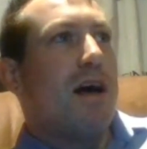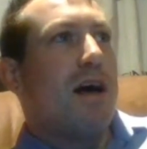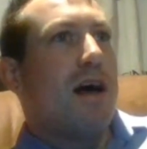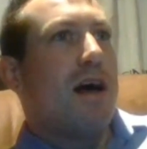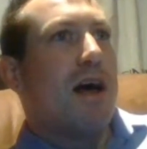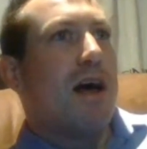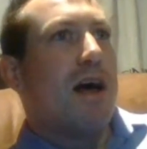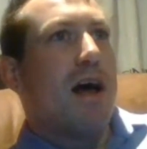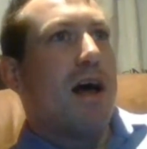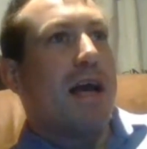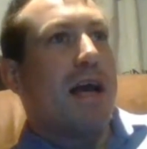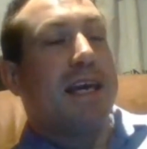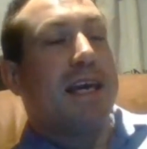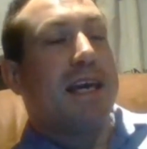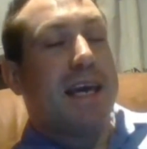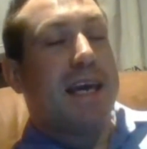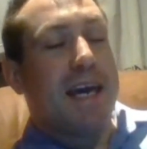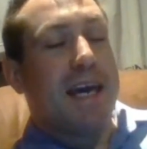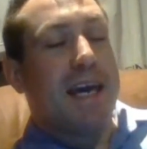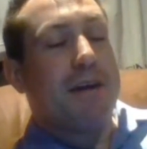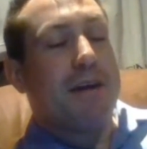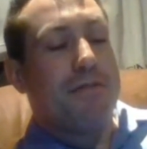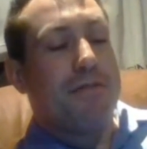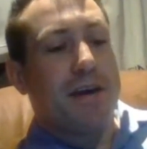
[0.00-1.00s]
a
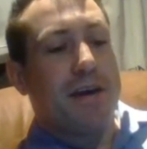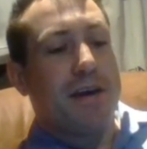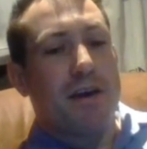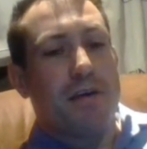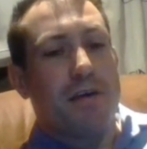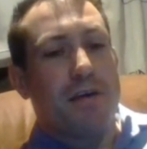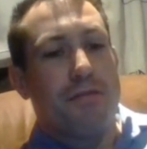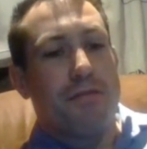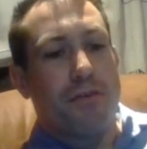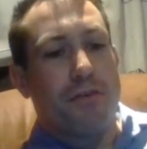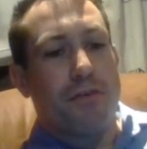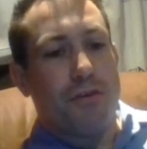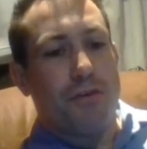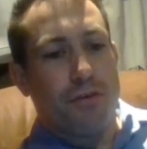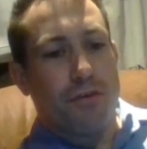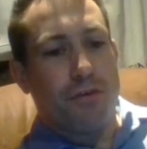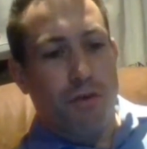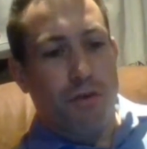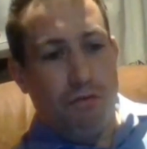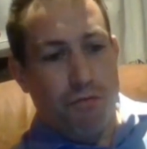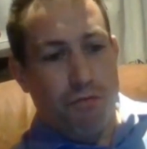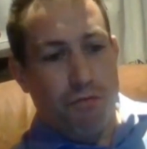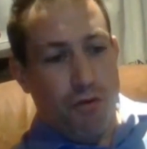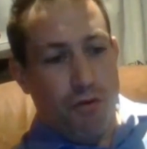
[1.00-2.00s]
key figure for
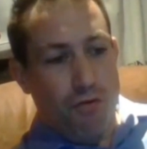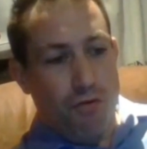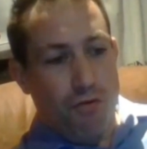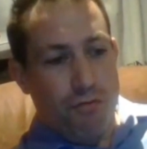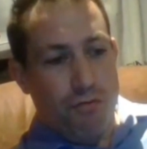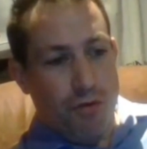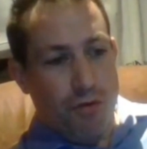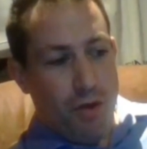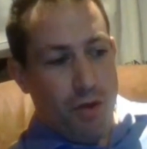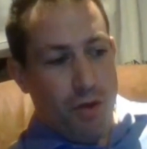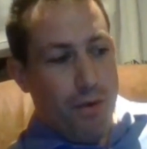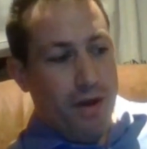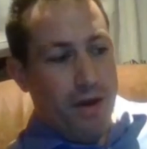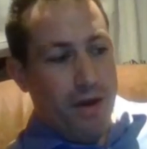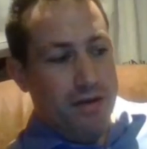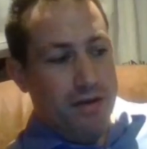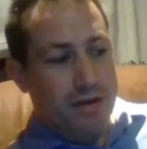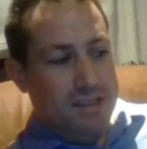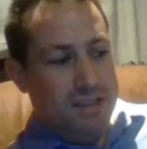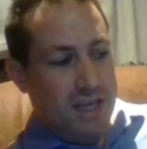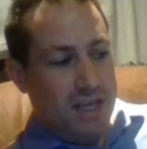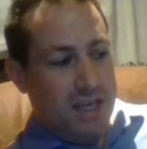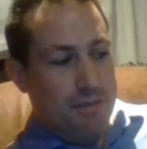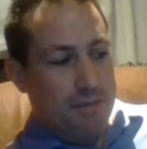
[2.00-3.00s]
that
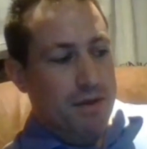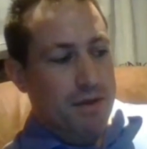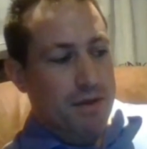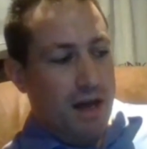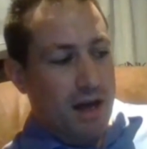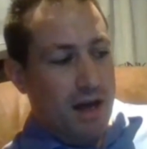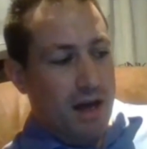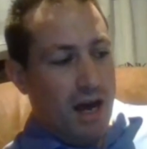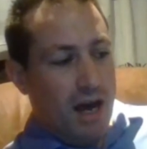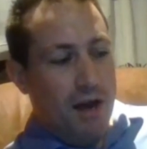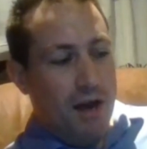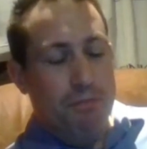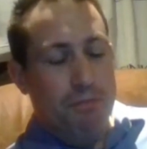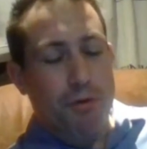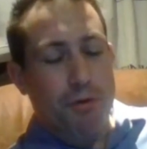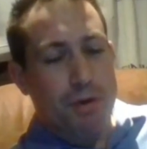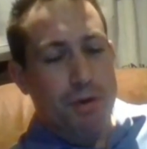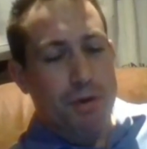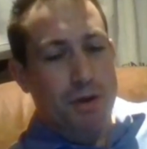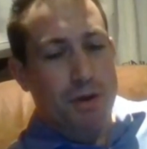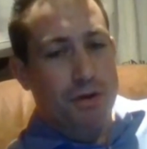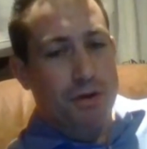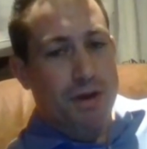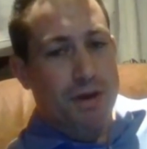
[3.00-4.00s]
Wales team. I'd
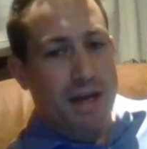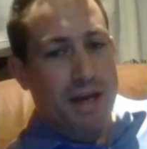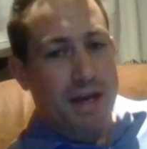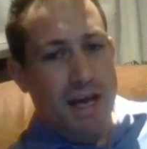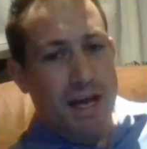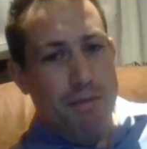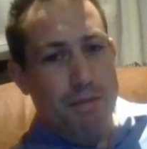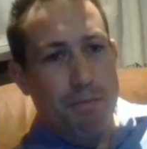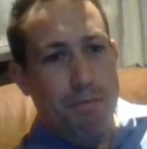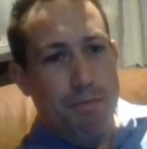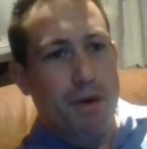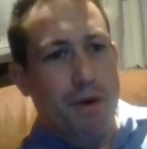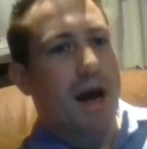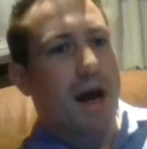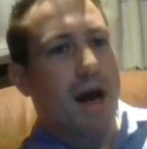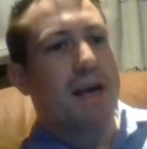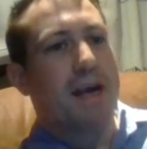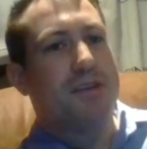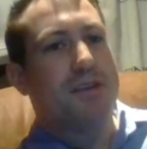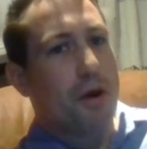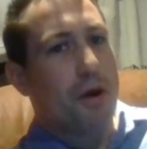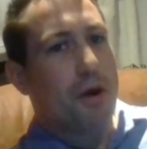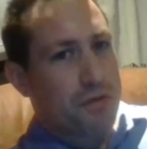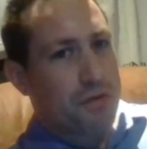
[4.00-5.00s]
probably look at him, but
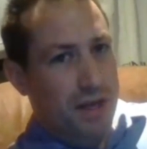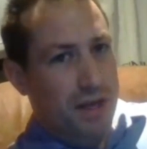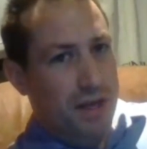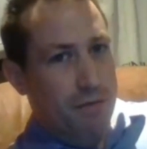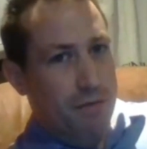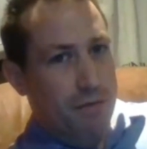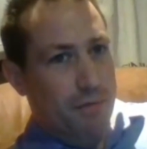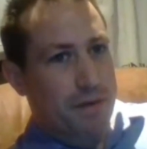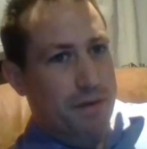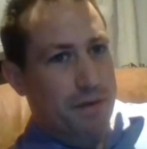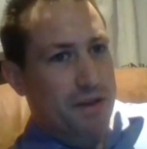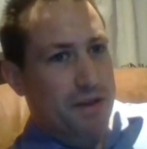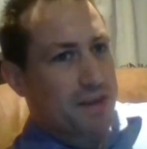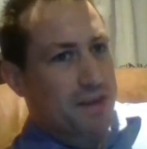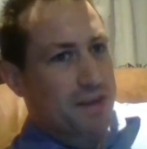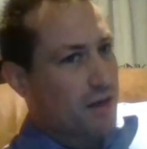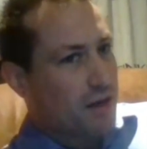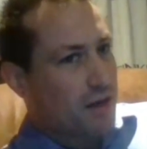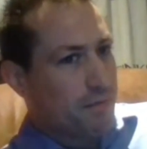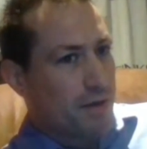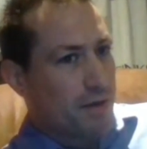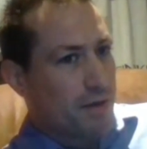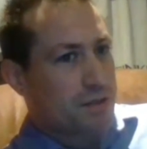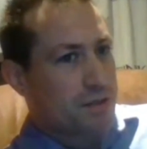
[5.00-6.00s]
I don't think it will be. I think
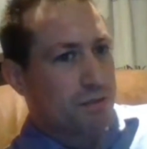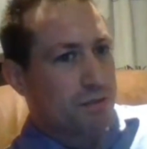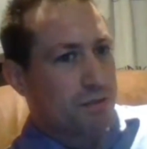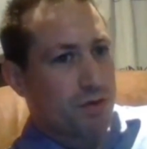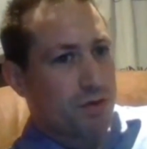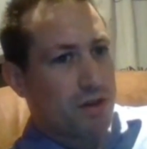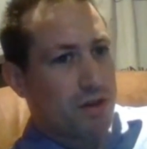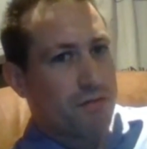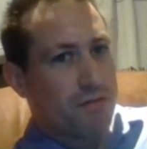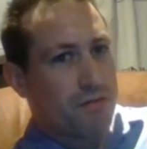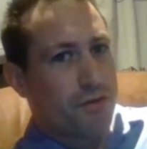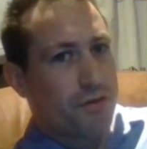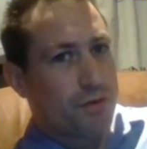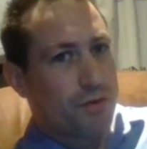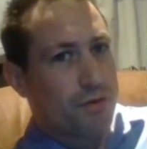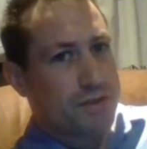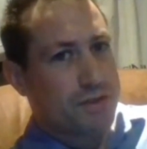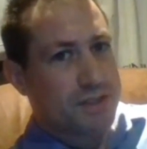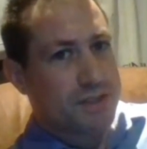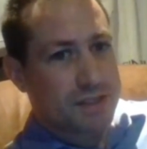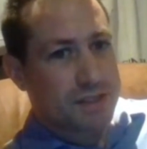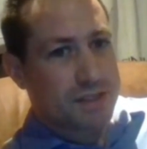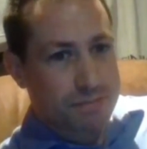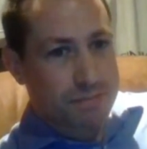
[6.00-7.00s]
it'll be someone in the
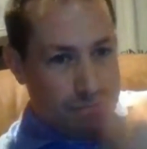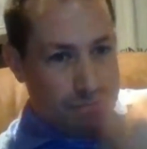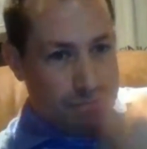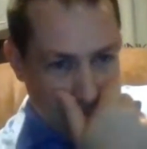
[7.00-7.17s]
forwards.